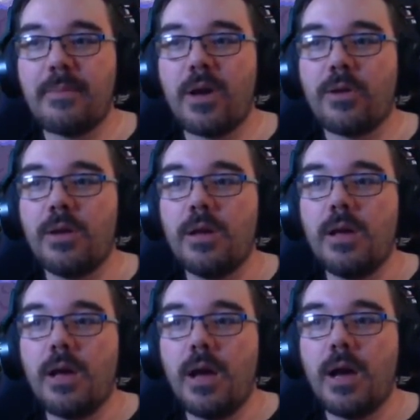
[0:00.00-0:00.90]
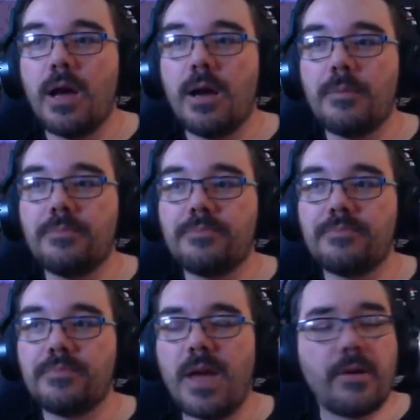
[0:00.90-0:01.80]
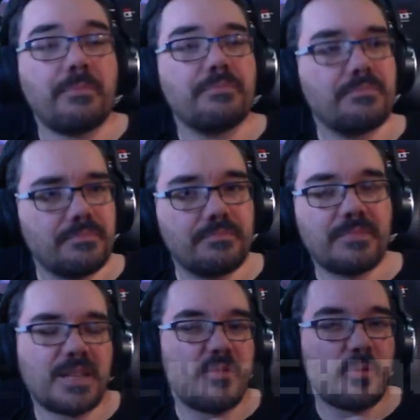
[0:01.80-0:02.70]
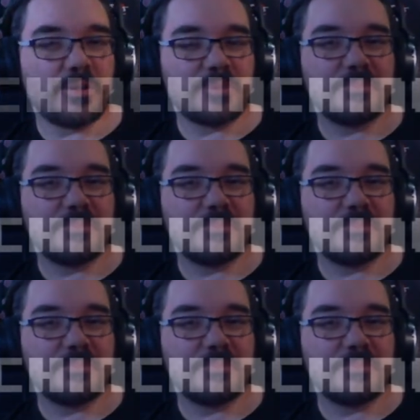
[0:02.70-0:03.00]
on. Anyway, thank you for watching.